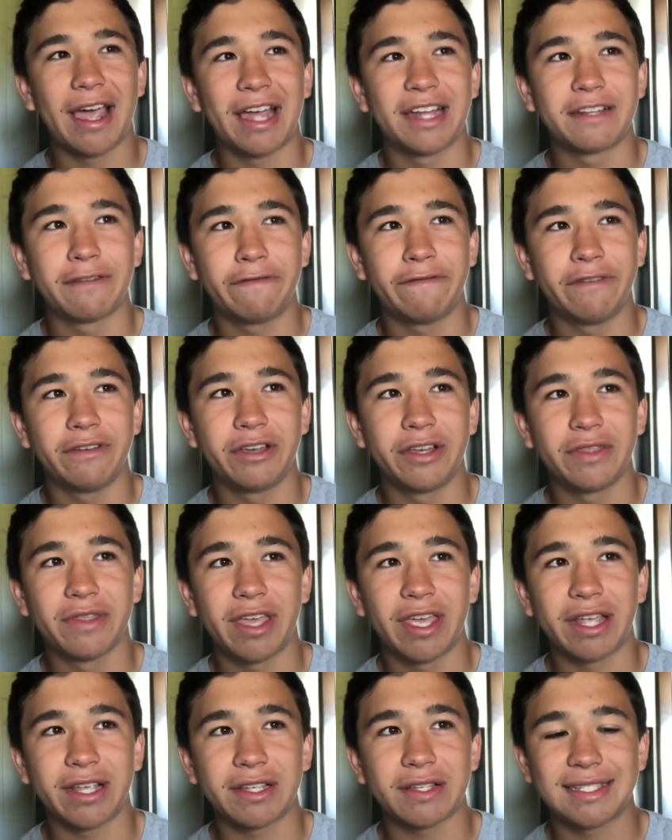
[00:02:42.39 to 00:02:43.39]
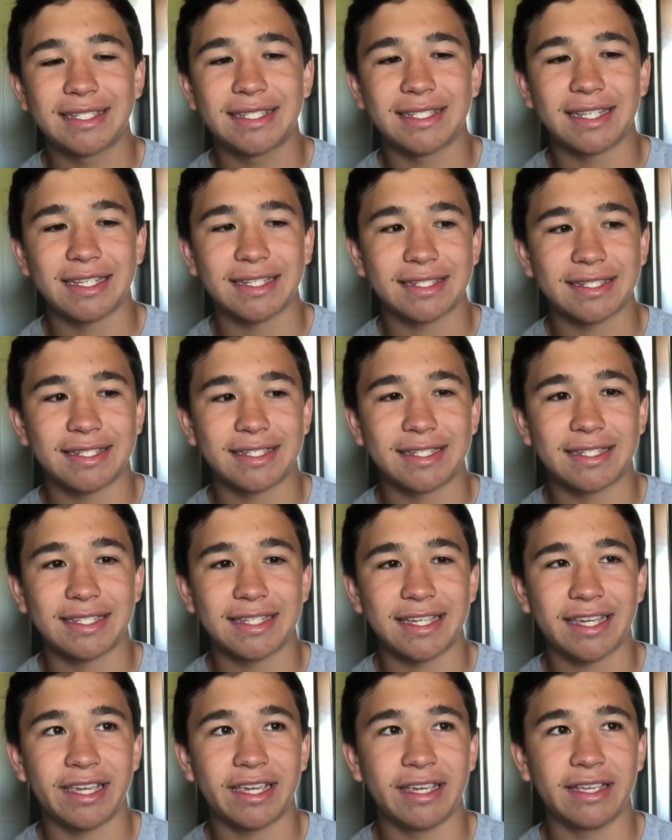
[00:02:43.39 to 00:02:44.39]
I had to fill in like 6
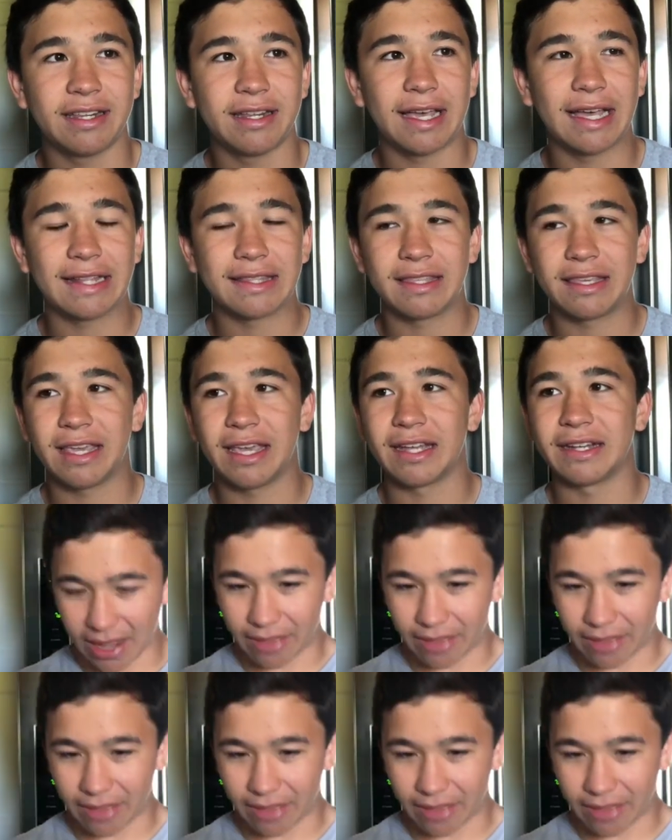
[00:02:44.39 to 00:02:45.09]
to 8 at the end.